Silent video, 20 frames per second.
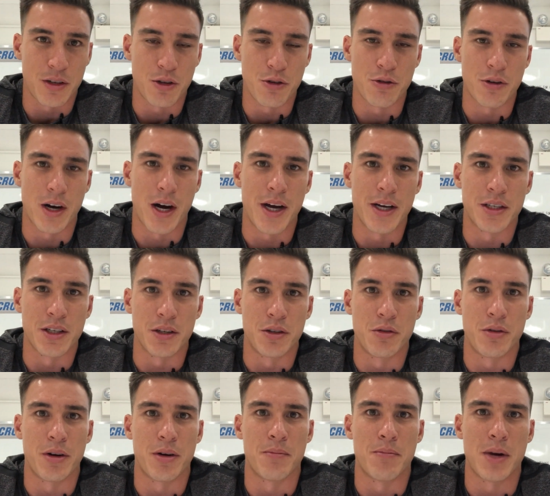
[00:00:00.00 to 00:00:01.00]
You guys are
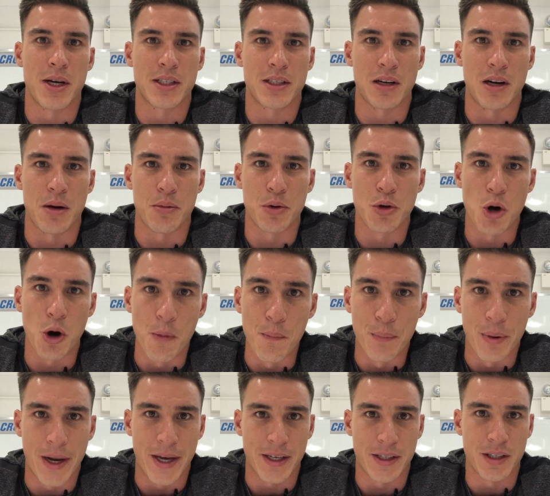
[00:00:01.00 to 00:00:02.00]
doing muscle up
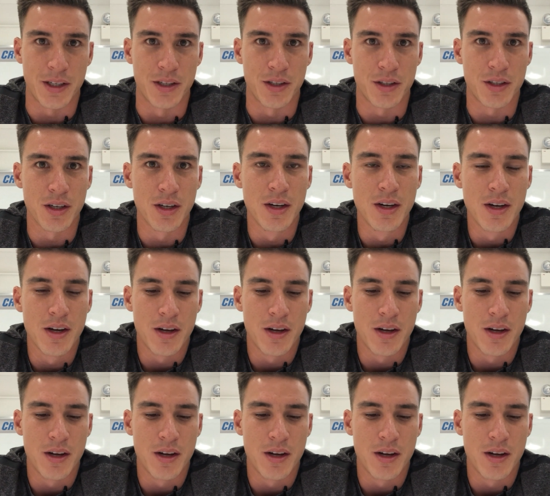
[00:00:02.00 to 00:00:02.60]
complexes.